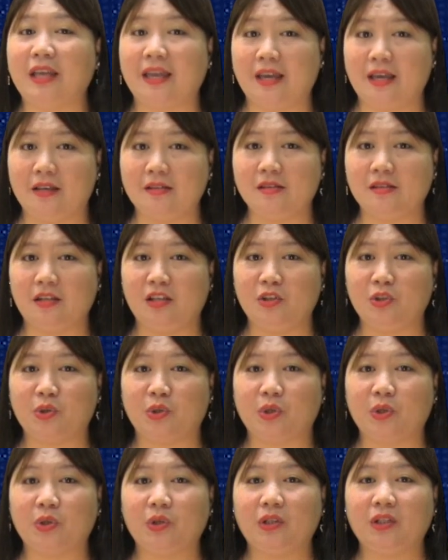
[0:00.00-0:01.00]
Hess in the
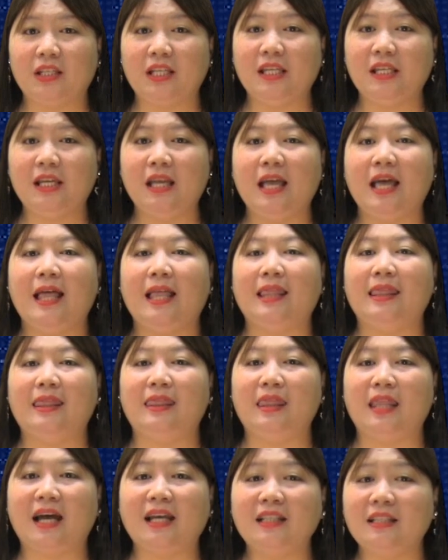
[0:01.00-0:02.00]
early
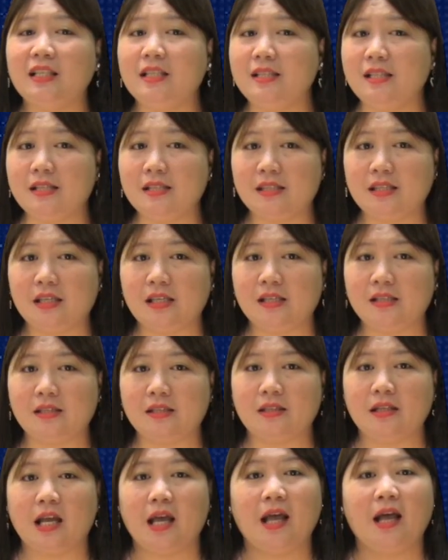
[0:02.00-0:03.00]

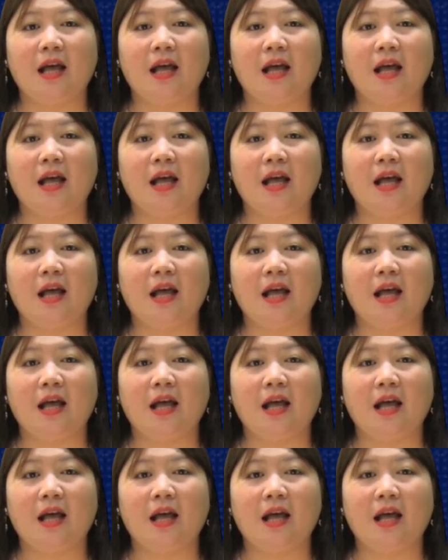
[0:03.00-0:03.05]
1960s,